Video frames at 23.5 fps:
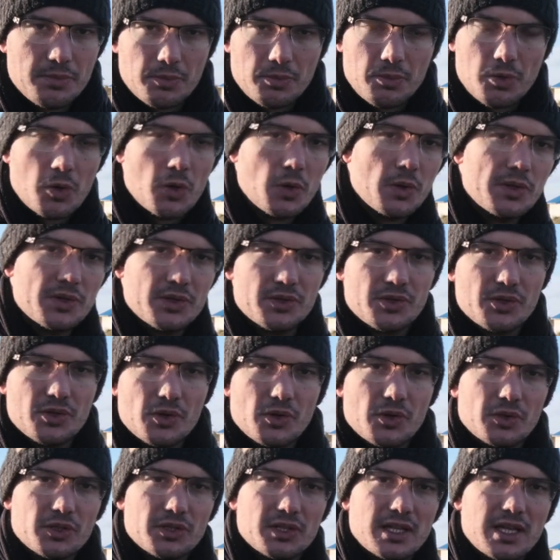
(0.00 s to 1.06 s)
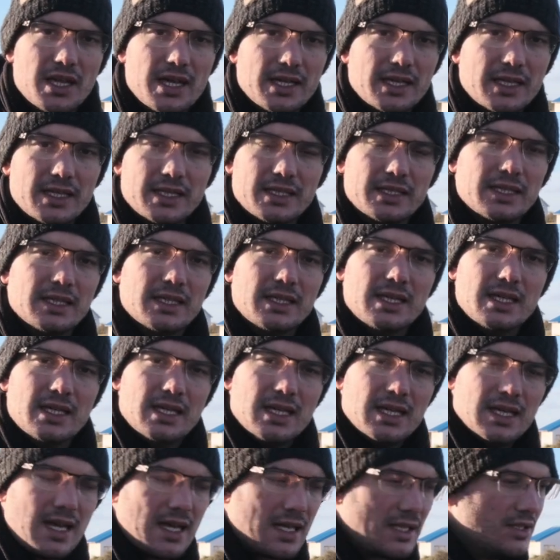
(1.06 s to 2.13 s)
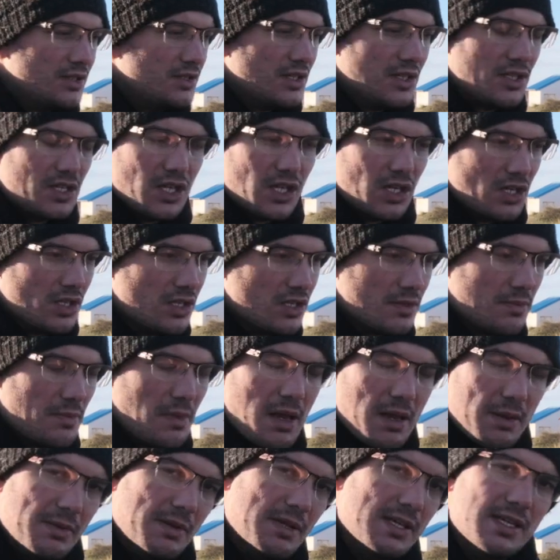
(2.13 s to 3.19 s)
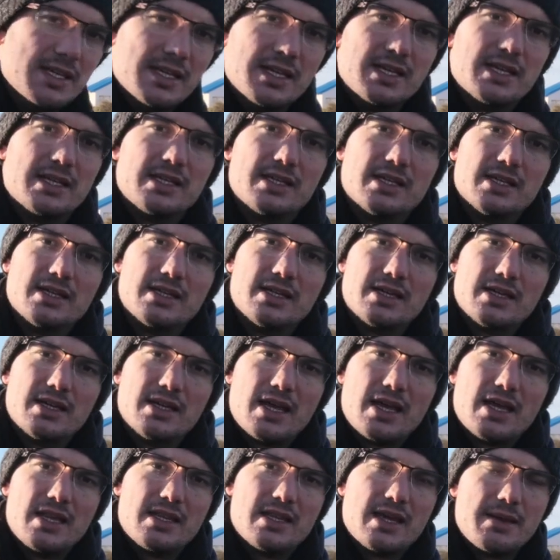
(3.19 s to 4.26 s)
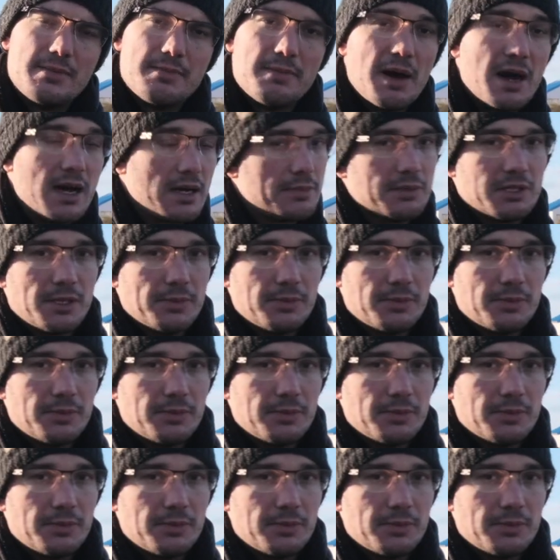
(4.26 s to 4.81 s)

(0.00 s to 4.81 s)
more in the north, like the Netherlands maybe, and Denmark, but I'm